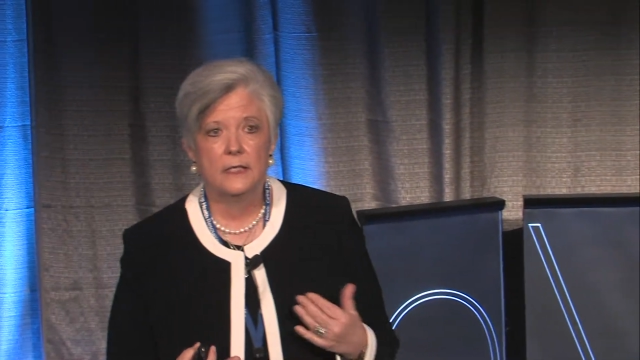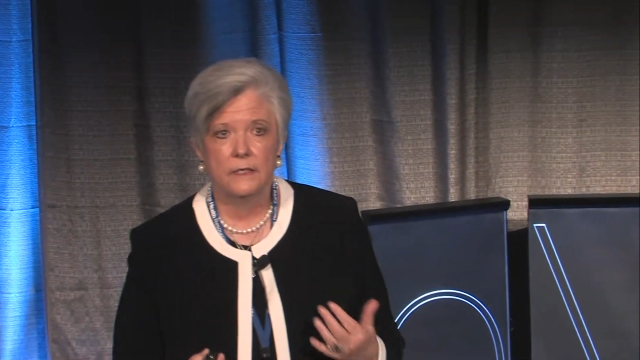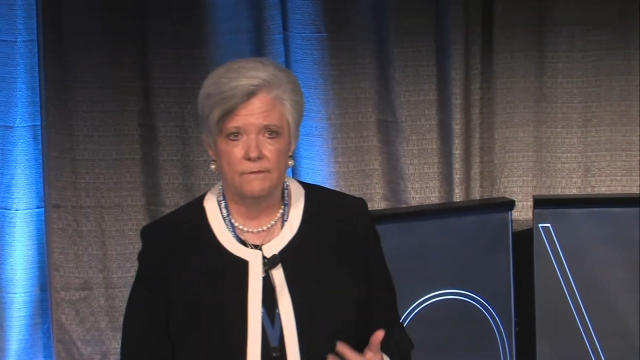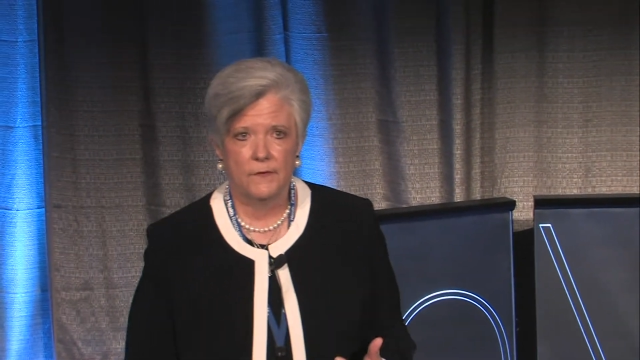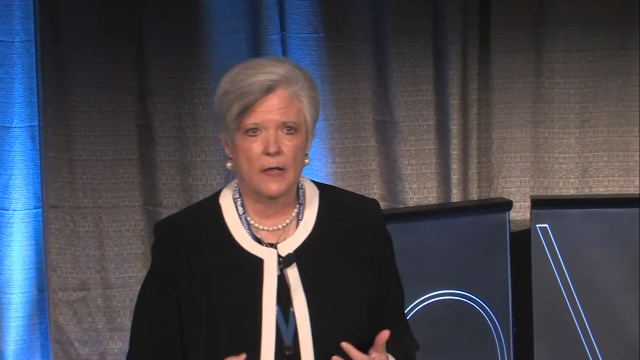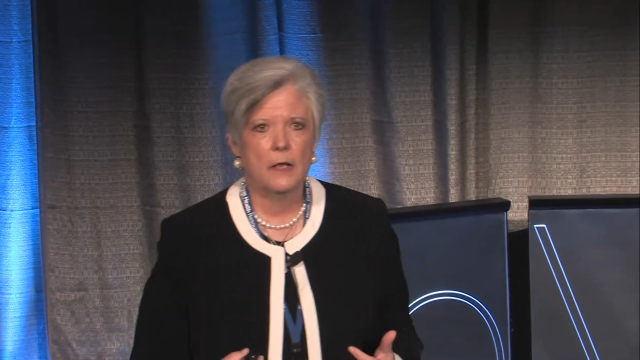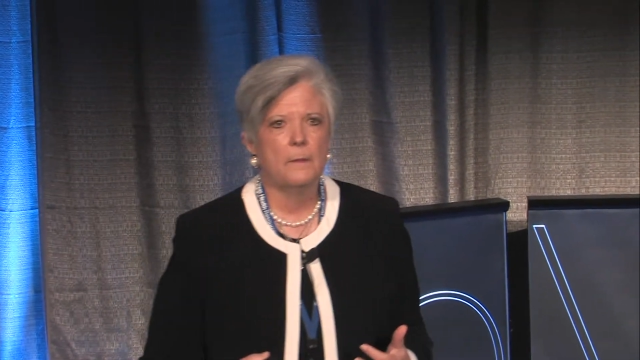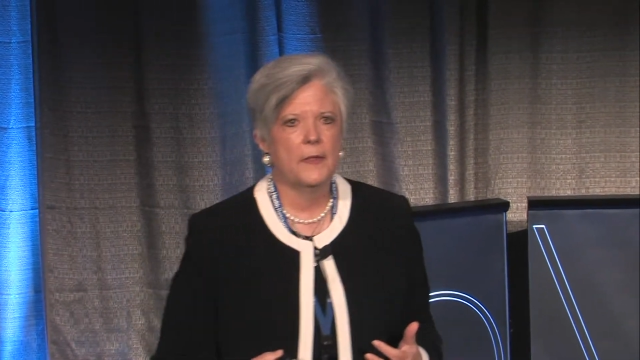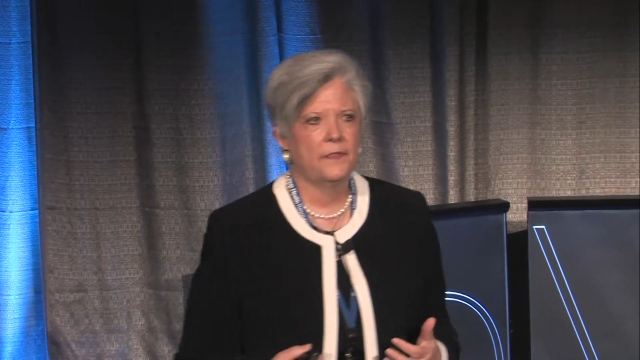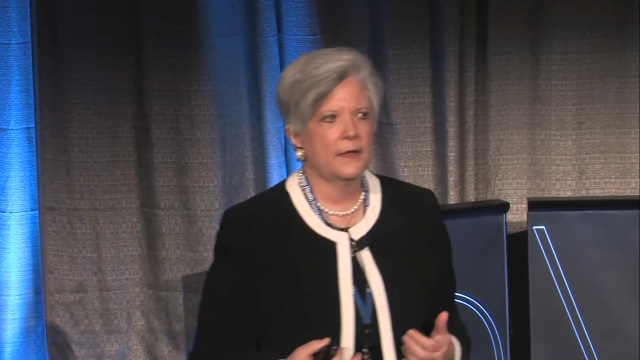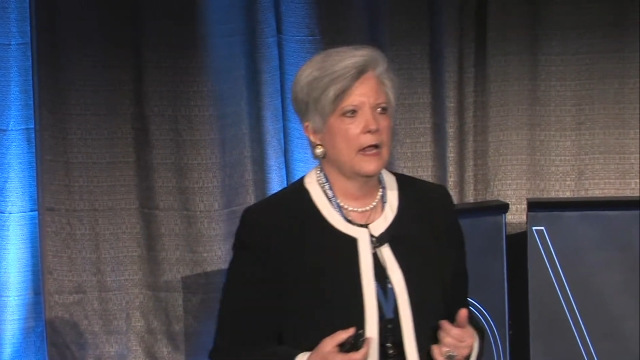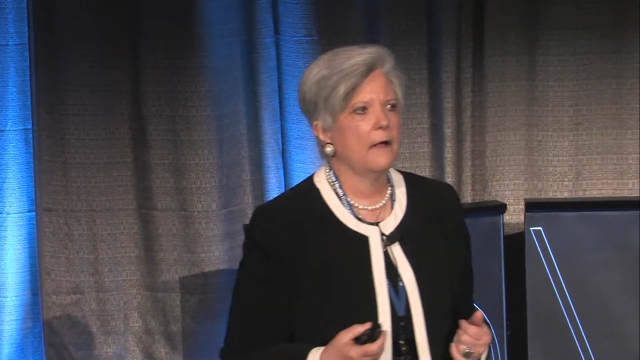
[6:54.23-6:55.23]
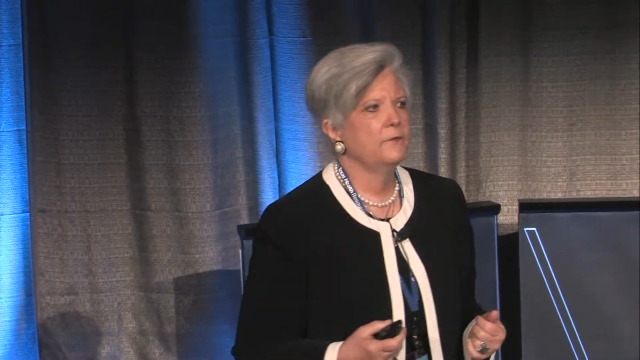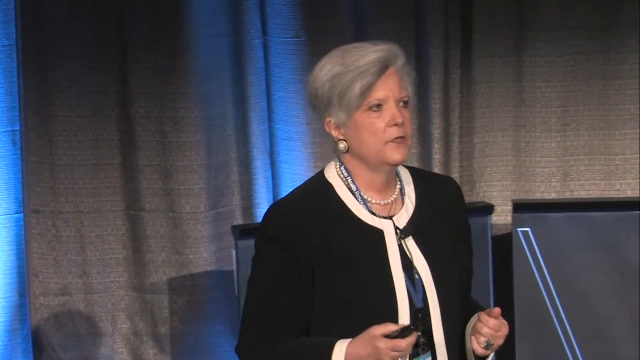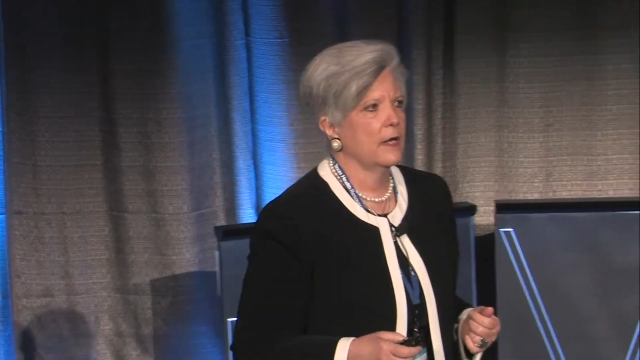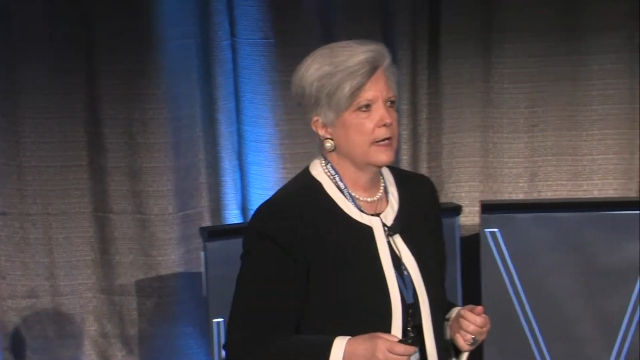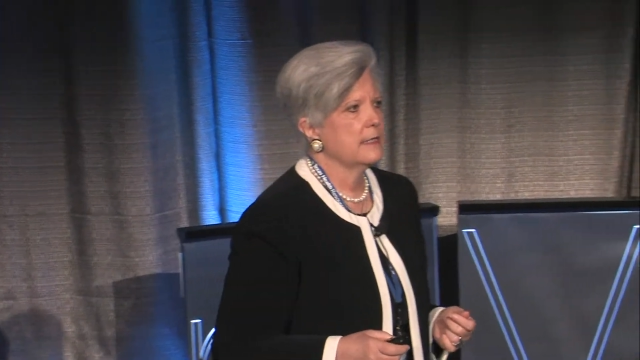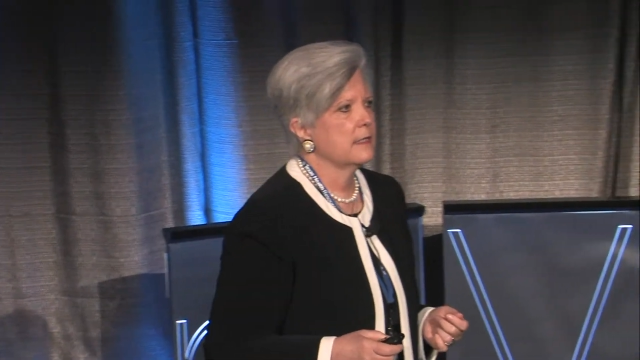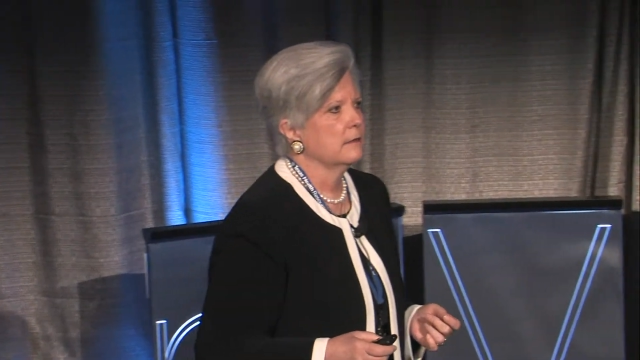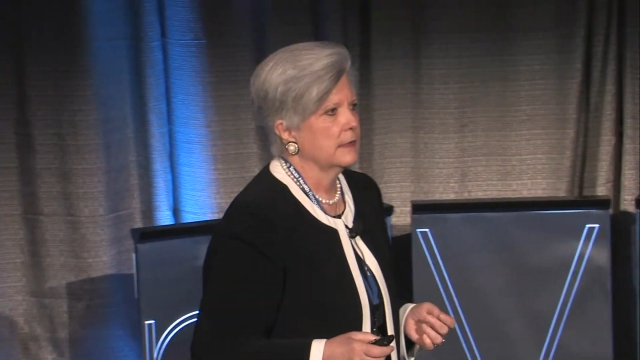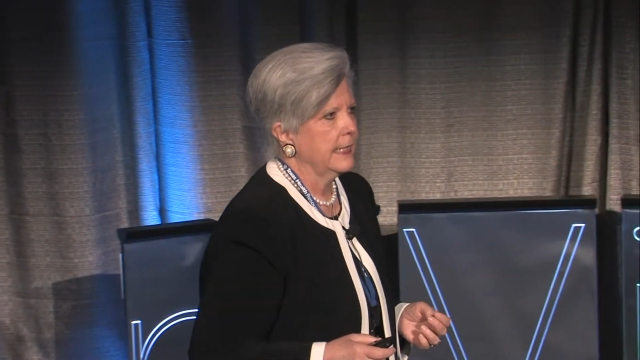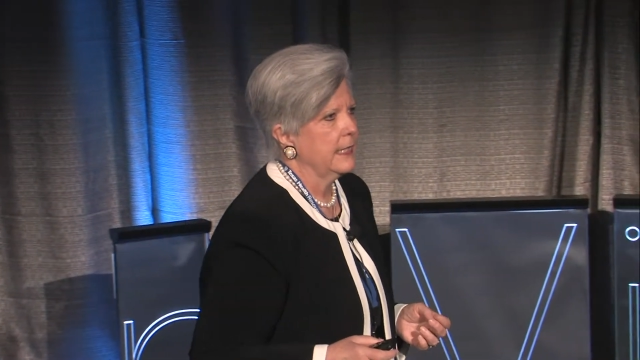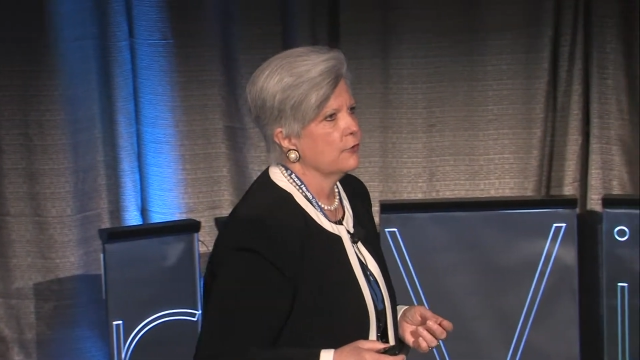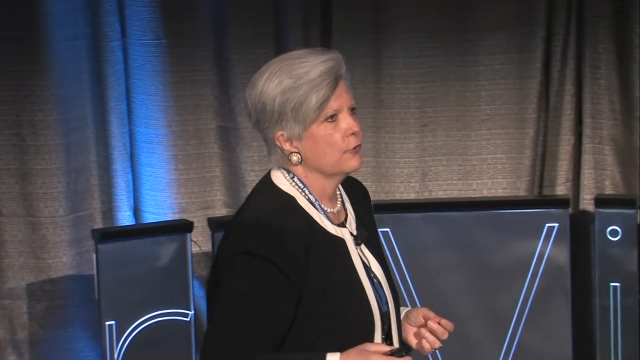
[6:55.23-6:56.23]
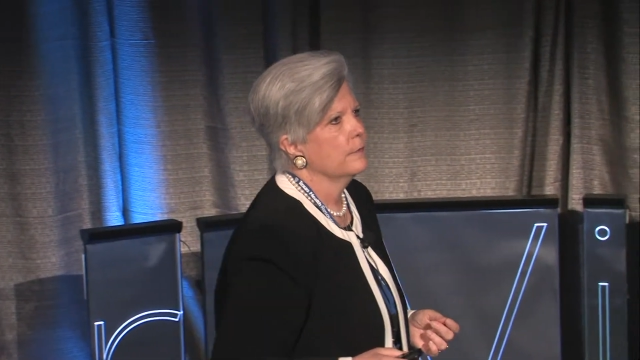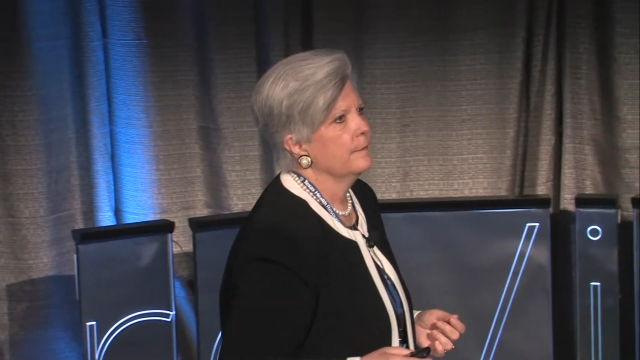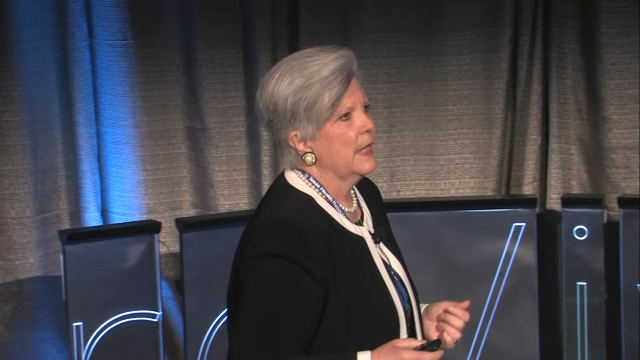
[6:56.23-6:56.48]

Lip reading: development that I've done as a leader.